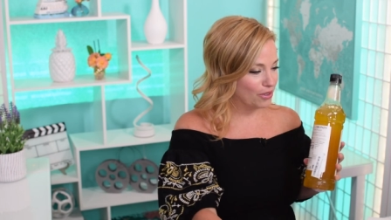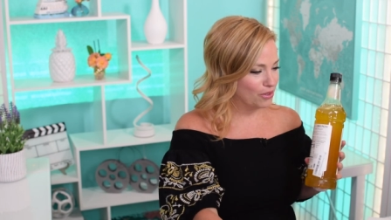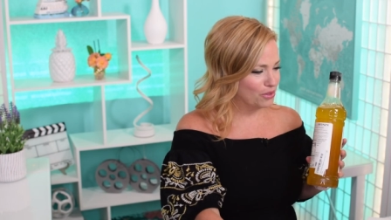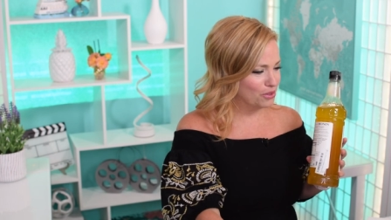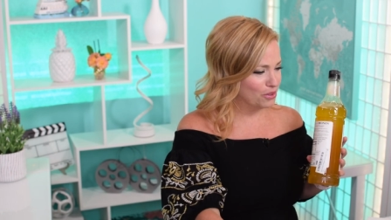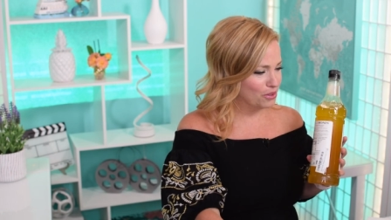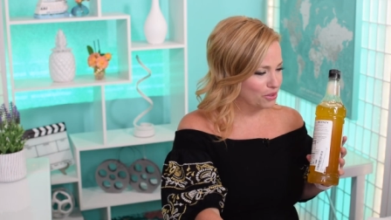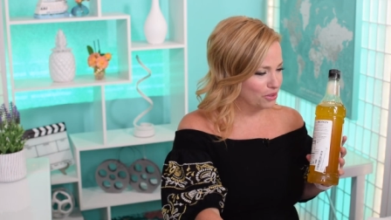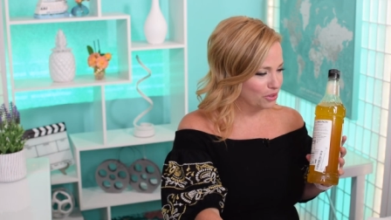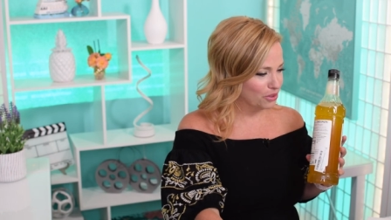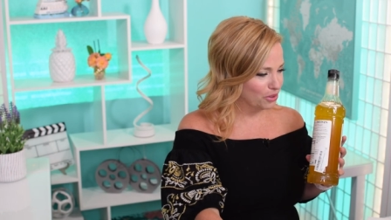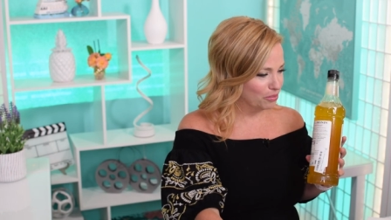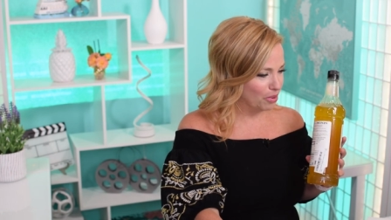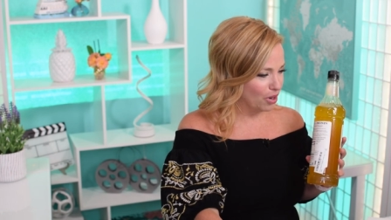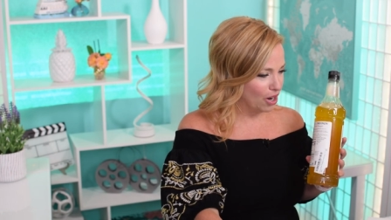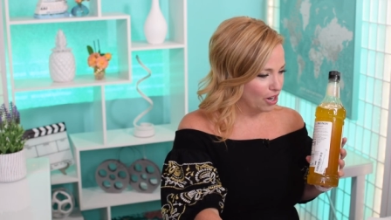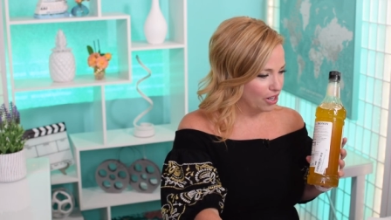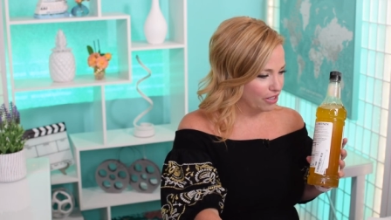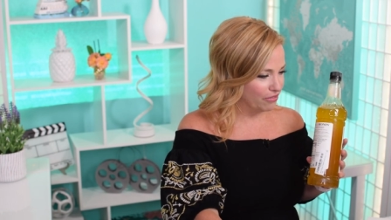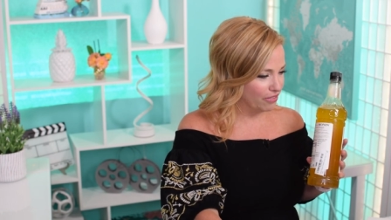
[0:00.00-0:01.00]
Ooh,
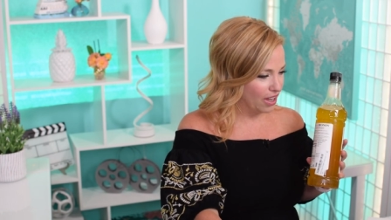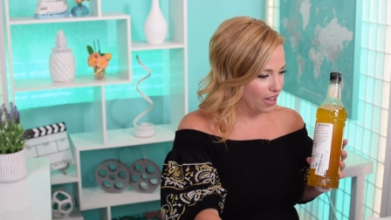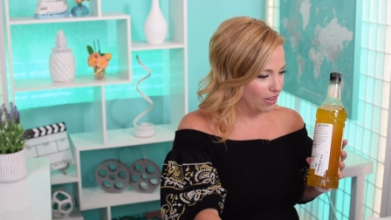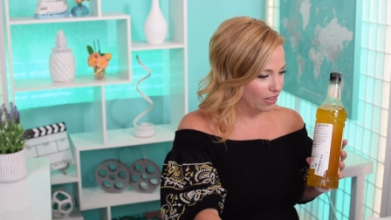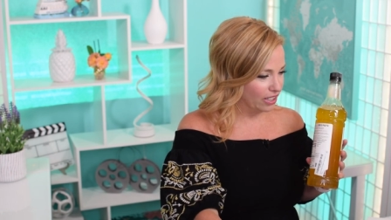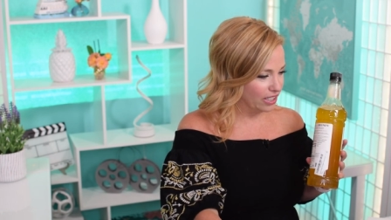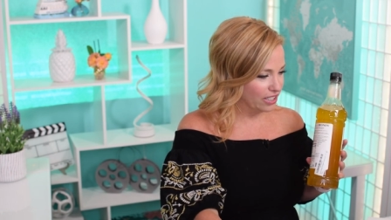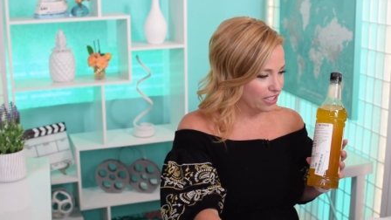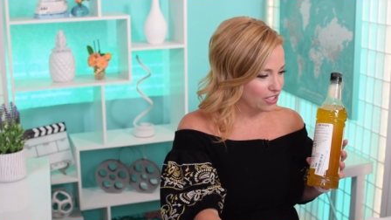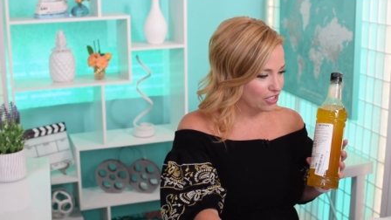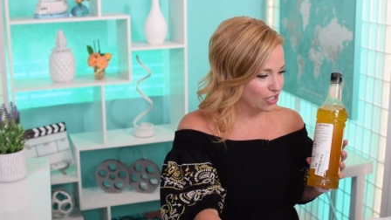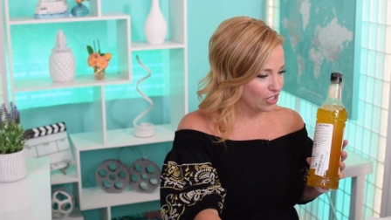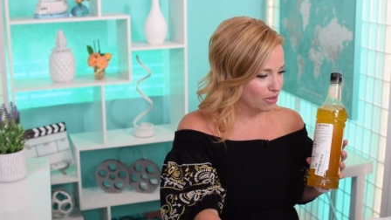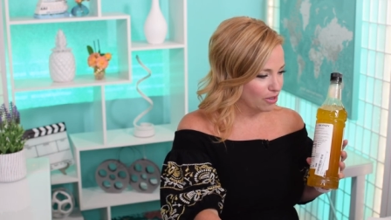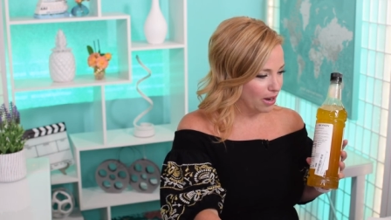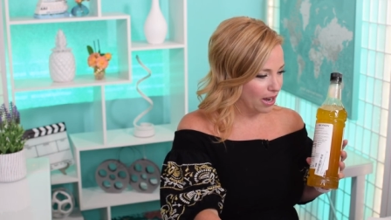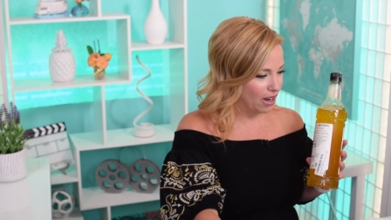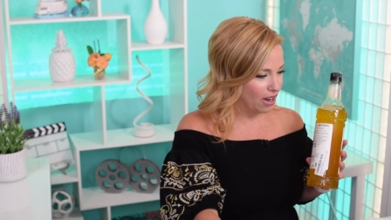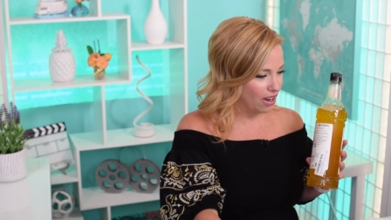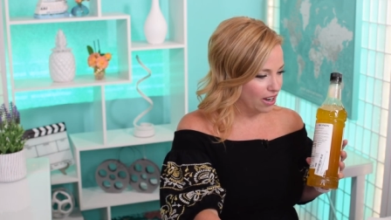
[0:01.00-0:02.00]
party foul. I didn't turn
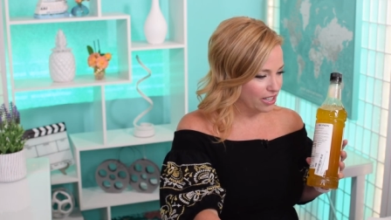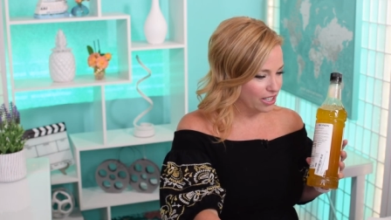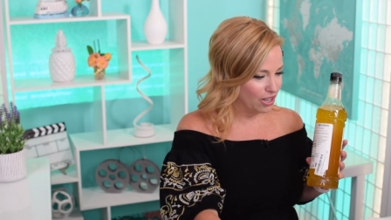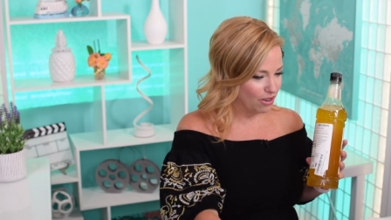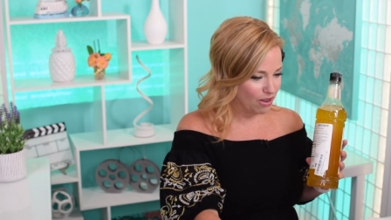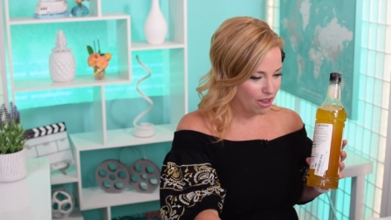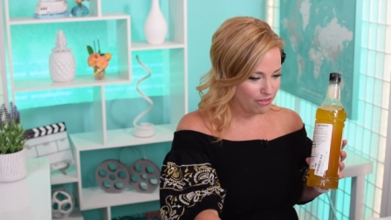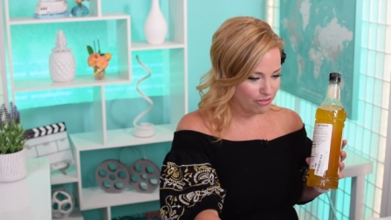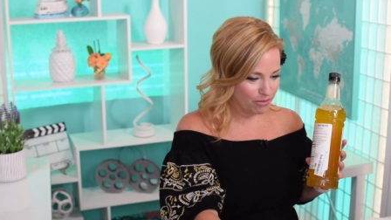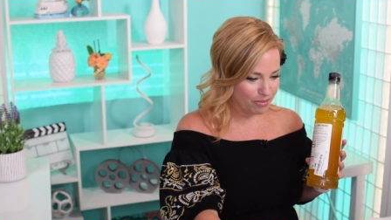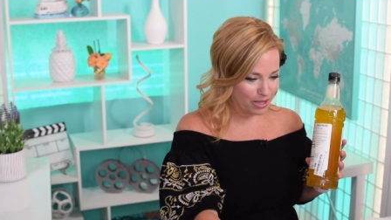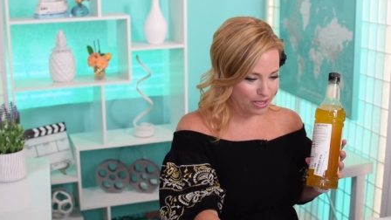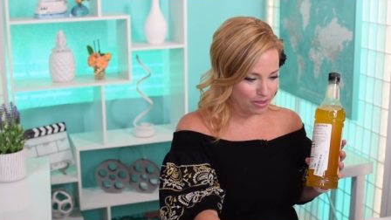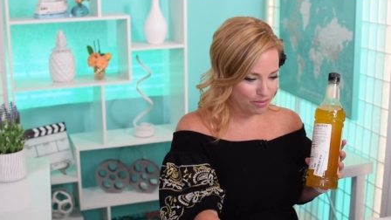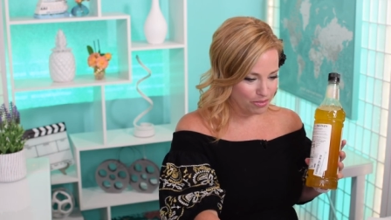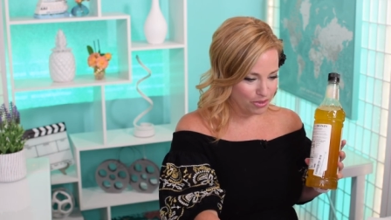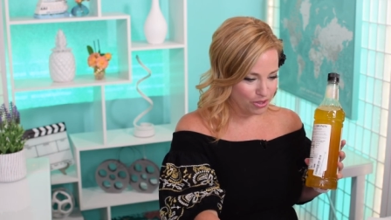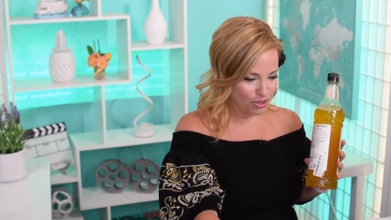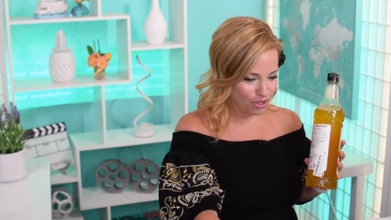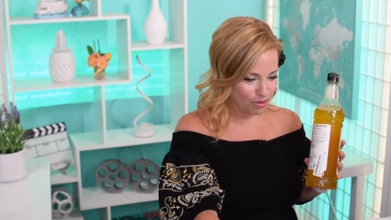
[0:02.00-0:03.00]
my audio off on my
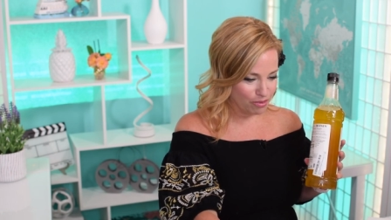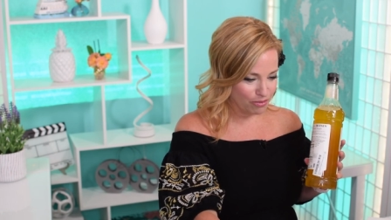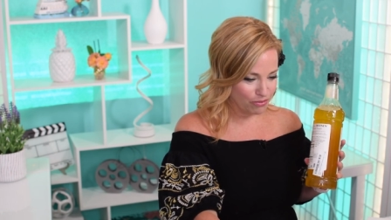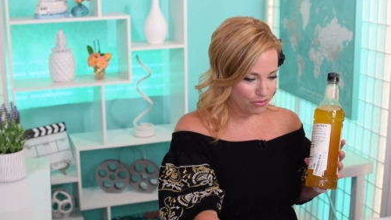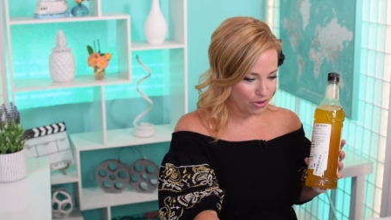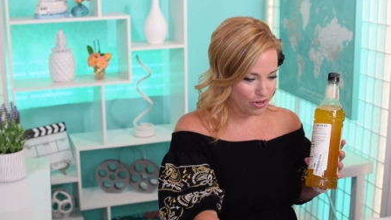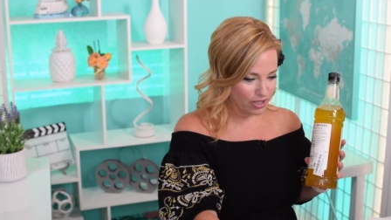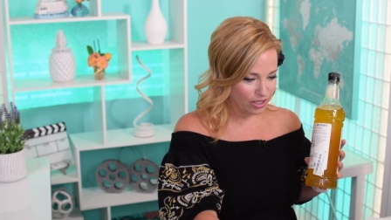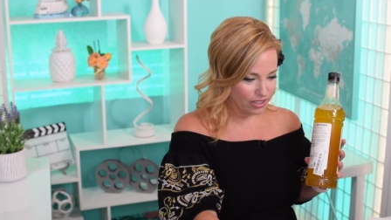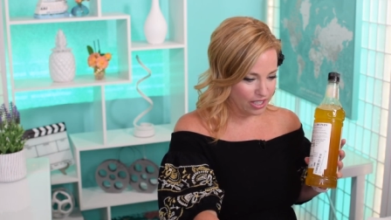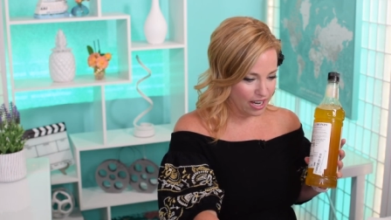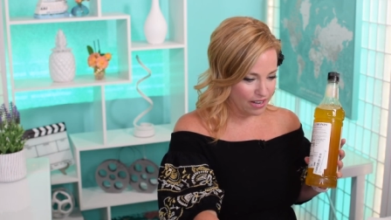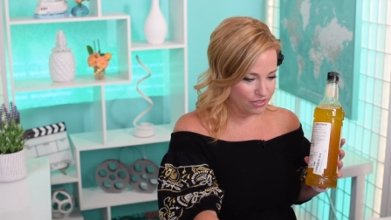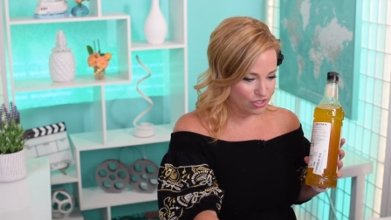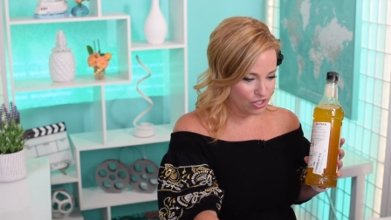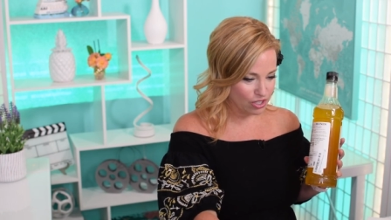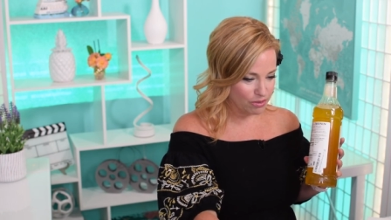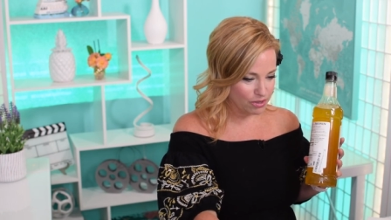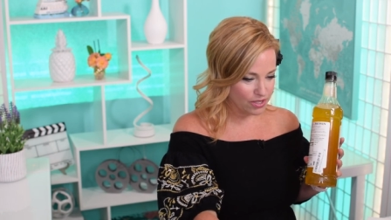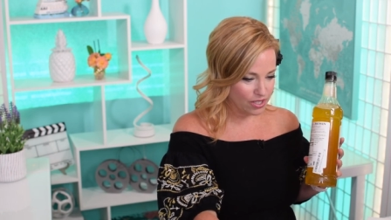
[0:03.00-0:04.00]
computer before the live
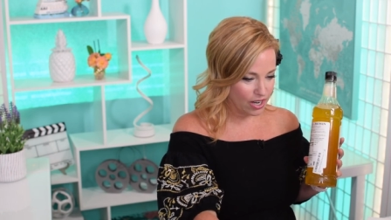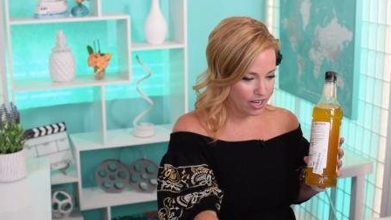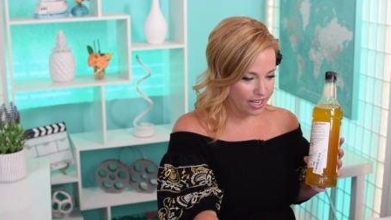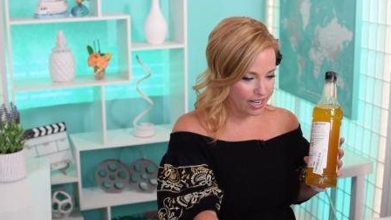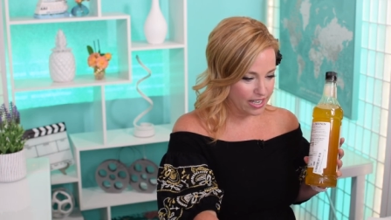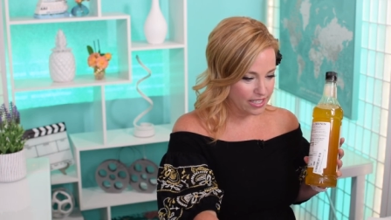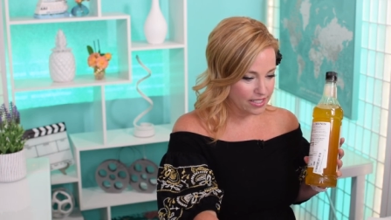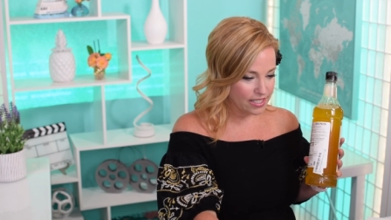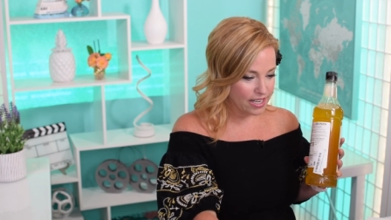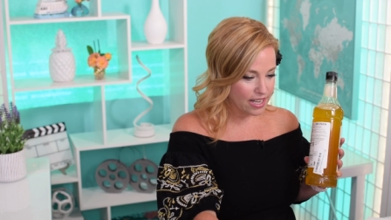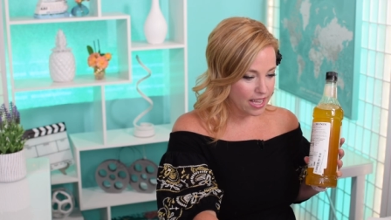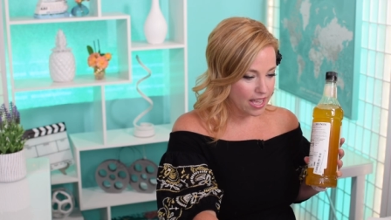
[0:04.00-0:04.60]
stream. Sorry, guys.